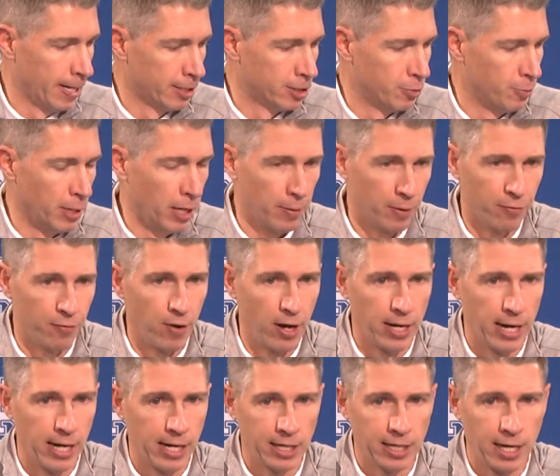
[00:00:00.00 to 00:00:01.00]
to be able to
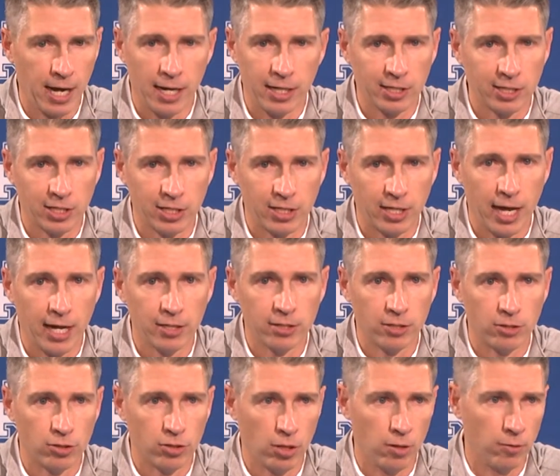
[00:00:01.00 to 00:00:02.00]
find any kind of success.
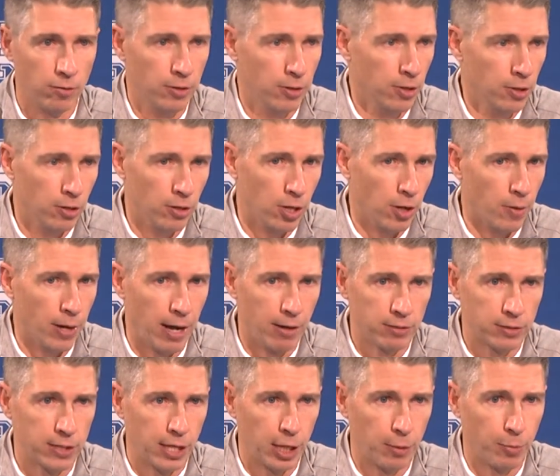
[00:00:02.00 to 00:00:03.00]
And so, an
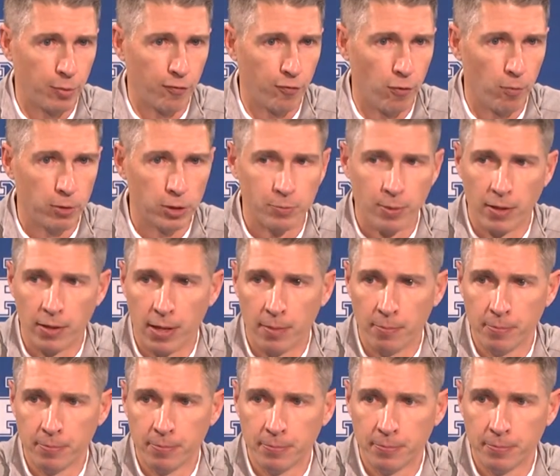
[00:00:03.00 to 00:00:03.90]
outstanding performance by them.